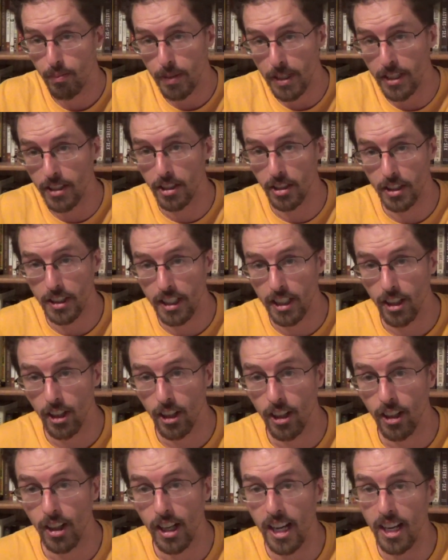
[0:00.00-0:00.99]
Peter
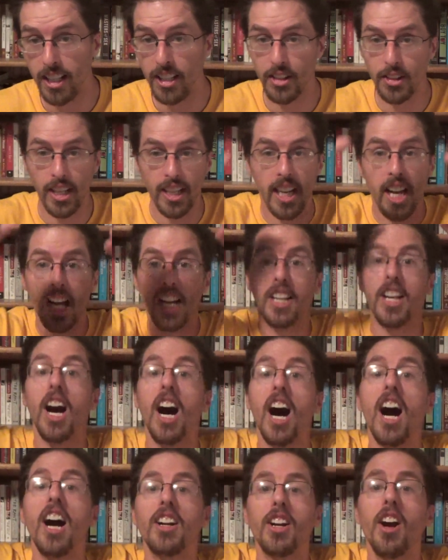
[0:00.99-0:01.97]
Thiel, and it's like,
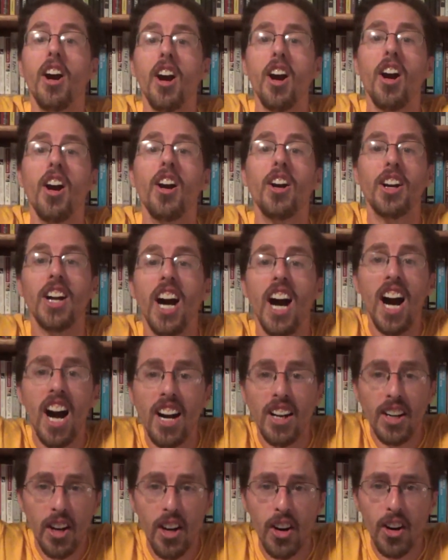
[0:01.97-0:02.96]
Gawker,
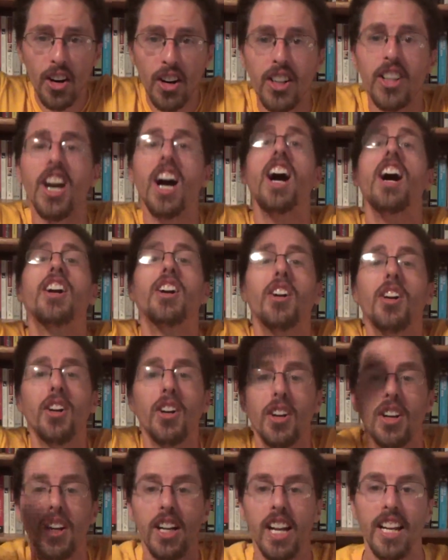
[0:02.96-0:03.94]
Gawker,
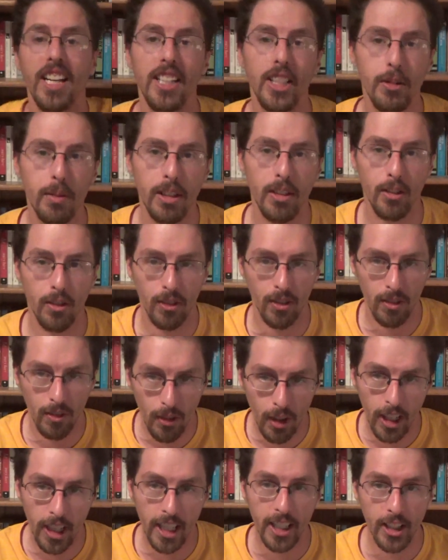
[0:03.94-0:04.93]
Gawker! And he's been
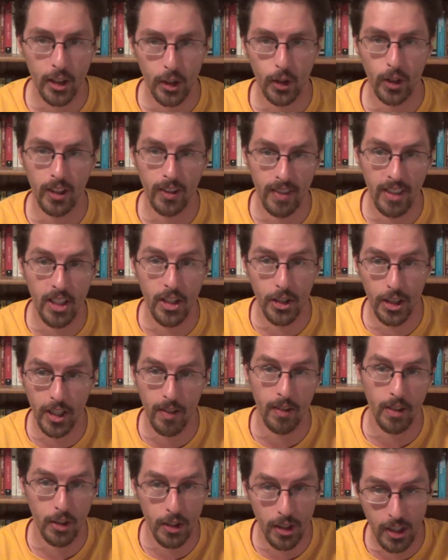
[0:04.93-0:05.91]
wanting his revenge
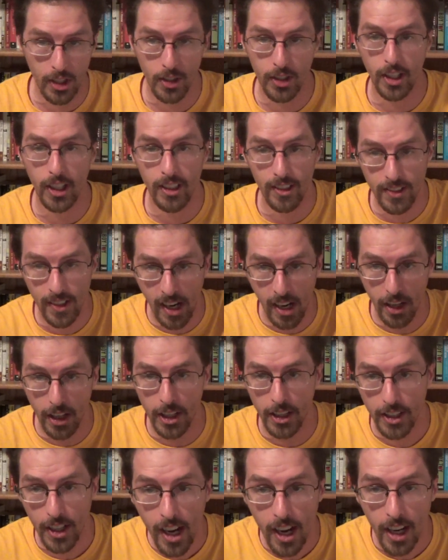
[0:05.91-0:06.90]
ever since, and he finally
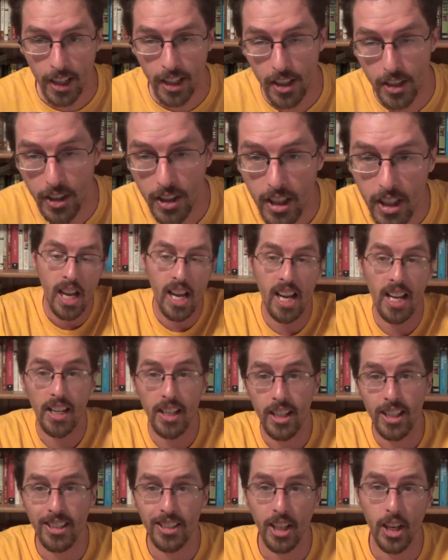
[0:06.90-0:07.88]
got it. And
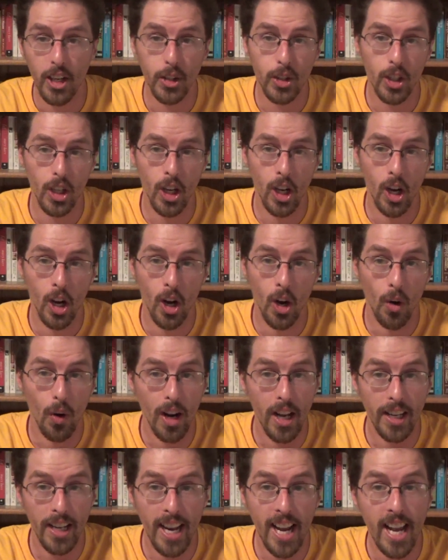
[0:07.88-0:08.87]
he's also
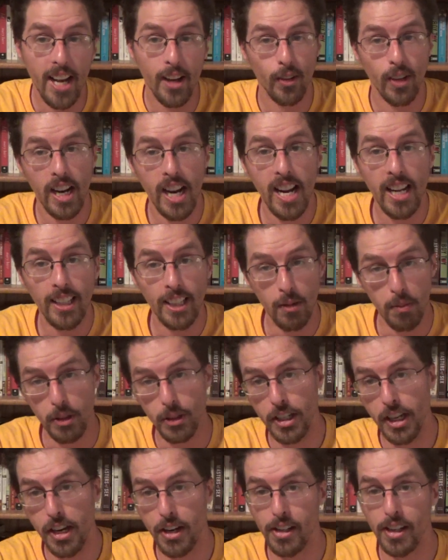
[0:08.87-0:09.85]
an Ayn Rand
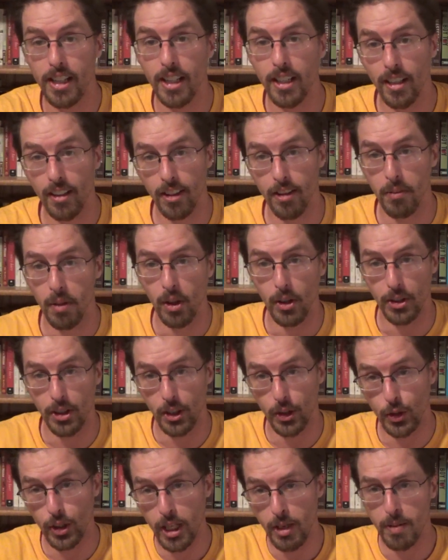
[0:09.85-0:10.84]
libertarian of the most
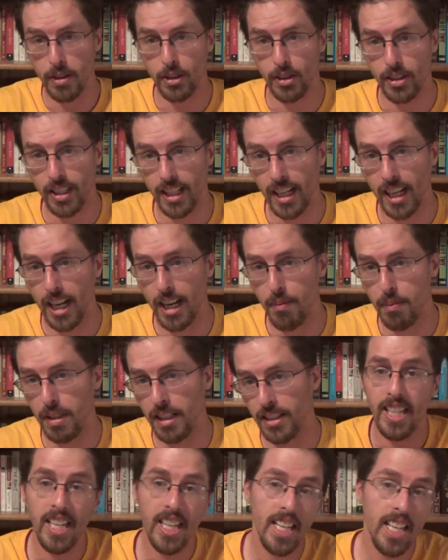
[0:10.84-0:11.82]
extremist type.
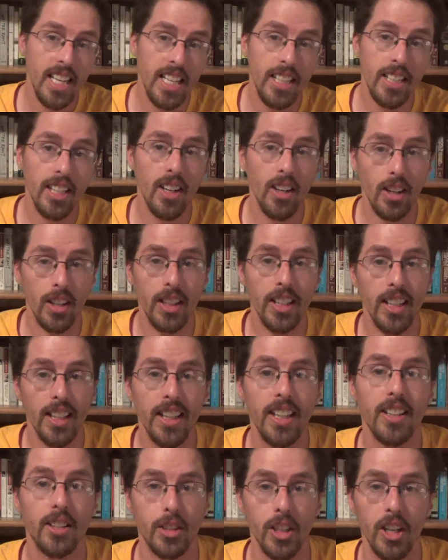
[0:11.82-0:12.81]
It's, you know,
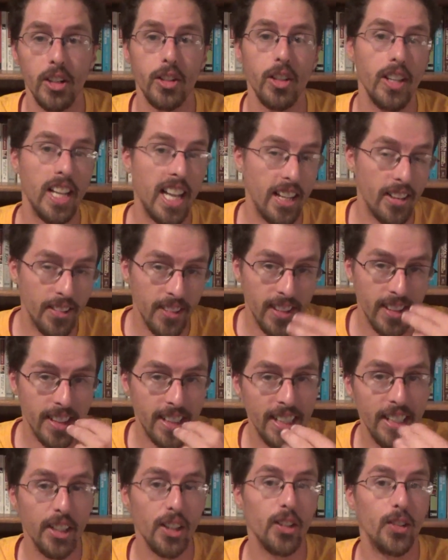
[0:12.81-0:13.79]
there's also that
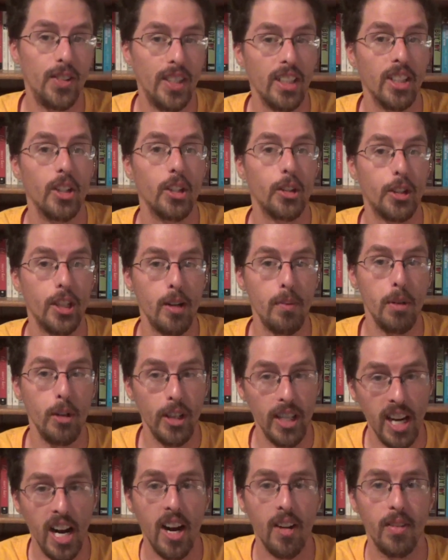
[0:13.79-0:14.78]
Thiel Fellowship
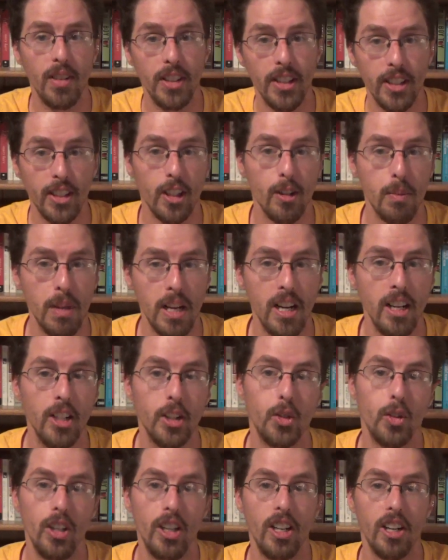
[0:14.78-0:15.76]
you often hear about,
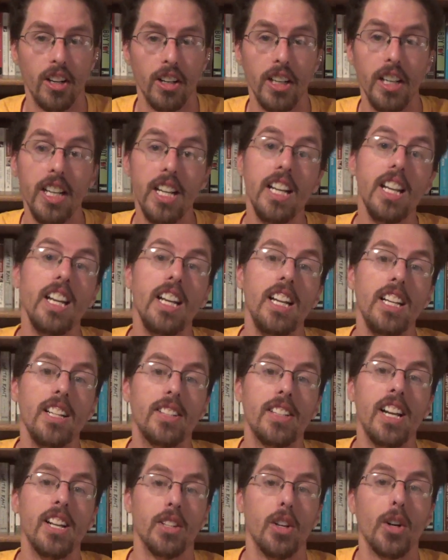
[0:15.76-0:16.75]
is where he
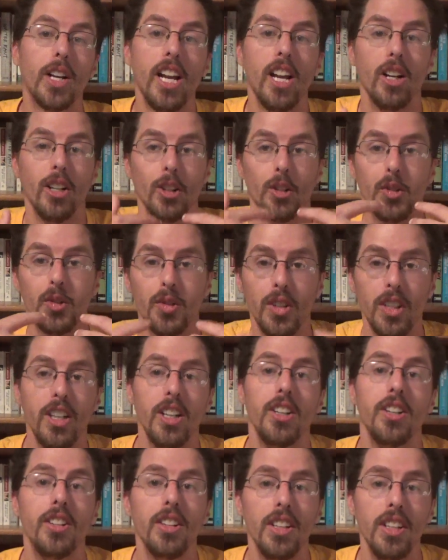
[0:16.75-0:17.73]
says, okay, I'll
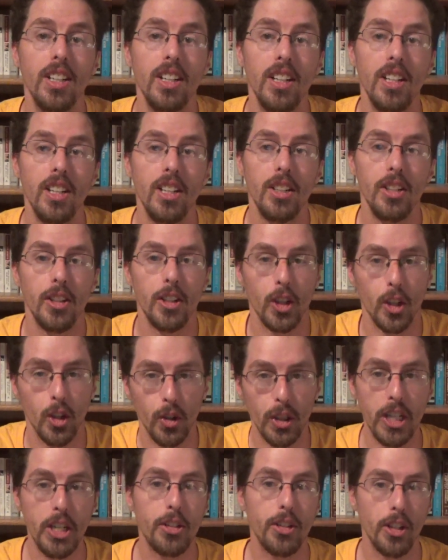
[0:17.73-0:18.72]
fund your
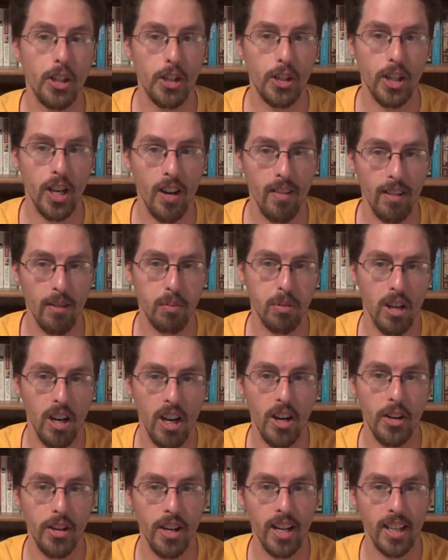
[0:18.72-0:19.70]
research of a
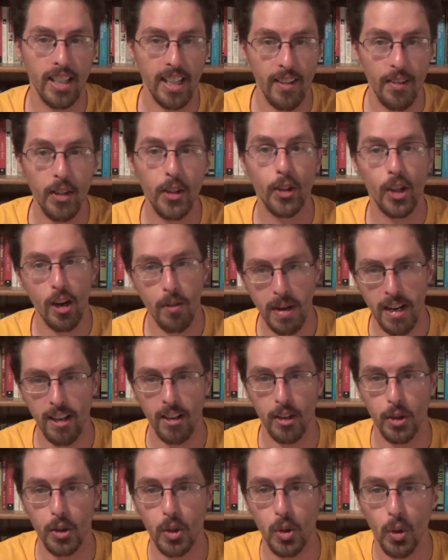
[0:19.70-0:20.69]
project if you drop out
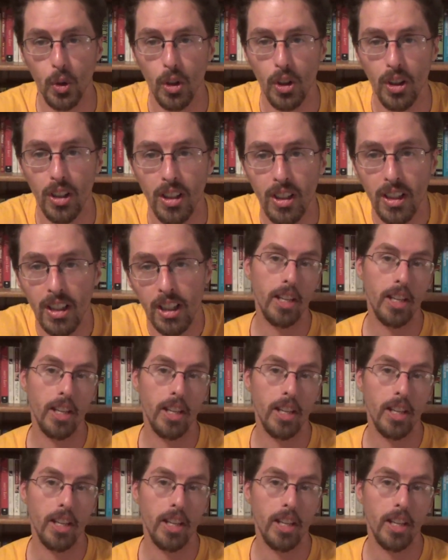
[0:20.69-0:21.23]
of school.